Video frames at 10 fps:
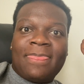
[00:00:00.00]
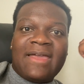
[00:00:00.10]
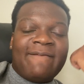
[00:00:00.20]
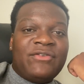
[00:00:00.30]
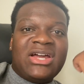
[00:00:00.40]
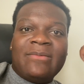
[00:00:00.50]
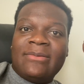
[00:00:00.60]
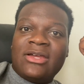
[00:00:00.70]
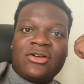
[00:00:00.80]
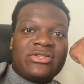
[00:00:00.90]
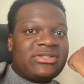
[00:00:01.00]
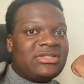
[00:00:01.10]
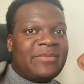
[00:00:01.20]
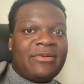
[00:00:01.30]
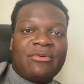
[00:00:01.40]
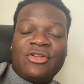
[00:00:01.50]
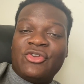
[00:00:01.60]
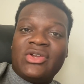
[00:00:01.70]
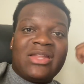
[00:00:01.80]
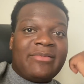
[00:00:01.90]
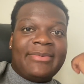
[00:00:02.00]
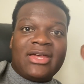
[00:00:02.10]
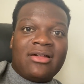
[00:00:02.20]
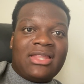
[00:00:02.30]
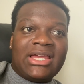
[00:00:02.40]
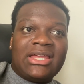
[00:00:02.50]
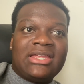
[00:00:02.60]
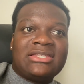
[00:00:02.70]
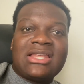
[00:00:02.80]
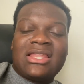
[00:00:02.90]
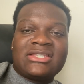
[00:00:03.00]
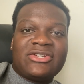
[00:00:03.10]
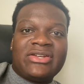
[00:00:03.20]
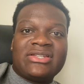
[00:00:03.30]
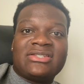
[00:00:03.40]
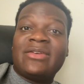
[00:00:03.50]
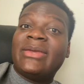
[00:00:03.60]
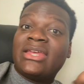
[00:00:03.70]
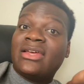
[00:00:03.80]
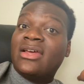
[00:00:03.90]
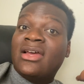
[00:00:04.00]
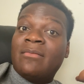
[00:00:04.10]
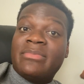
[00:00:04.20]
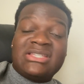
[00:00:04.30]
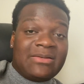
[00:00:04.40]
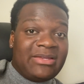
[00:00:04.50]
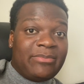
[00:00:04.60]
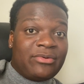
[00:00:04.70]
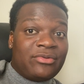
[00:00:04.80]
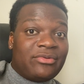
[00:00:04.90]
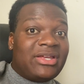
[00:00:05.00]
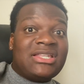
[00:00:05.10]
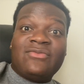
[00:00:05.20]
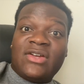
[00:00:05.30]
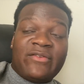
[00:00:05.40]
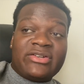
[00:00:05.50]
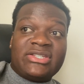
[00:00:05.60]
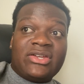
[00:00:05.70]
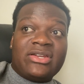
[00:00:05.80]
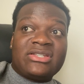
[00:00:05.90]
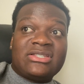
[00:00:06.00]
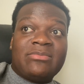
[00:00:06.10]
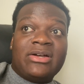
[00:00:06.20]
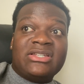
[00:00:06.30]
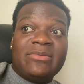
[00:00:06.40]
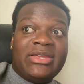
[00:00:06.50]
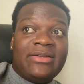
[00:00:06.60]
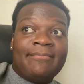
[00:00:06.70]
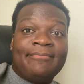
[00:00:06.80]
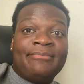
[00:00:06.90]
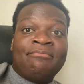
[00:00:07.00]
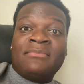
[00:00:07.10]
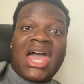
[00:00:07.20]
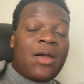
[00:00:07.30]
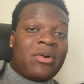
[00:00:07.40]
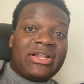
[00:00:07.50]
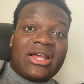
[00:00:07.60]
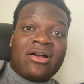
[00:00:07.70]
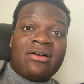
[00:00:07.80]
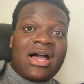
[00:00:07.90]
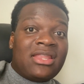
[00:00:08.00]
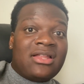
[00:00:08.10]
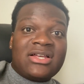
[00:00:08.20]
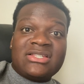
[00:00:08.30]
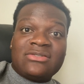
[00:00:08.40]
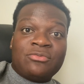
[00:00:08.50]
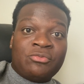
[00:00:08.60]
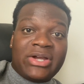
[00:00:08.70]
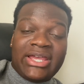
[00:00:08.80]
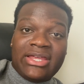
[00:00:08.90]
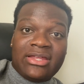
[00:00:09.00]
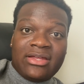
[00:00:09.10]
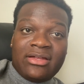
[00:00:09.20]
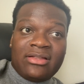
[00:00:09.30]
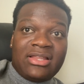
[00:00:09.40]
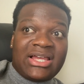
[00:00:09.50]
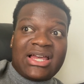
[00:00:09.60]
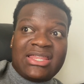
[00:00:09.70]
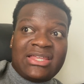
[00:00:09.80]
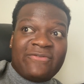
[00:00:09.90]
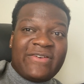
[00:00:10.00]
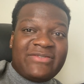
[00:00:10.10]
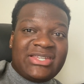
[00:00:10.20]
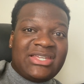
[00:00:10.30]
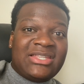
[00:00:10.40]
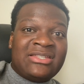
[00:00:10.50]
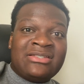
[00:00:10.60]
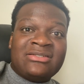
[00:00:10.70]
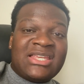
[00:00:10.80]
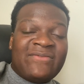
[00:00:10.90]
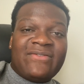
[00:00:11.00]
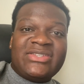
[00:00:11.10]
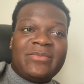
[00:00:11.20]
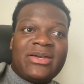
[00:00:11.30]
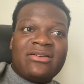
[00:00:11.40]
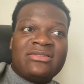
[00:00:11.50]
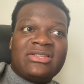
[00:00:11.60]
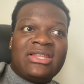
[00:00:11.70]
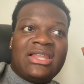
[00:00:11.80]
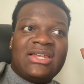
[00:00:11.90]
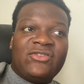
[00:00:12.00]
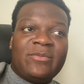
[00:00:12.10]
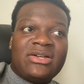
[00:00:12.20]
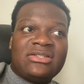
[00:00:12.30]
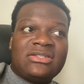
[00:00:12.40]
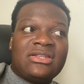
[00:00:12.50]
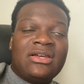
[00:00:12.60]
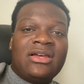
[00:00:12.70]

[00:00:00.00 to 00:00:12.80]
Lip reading: if you got a BBL, just let people know you got a BBL. Like, it's not that serious to me. But some people, it's very, very serious. But to me, I worked out, I lost weight, like, I think 10, 15 pounds in the last few months.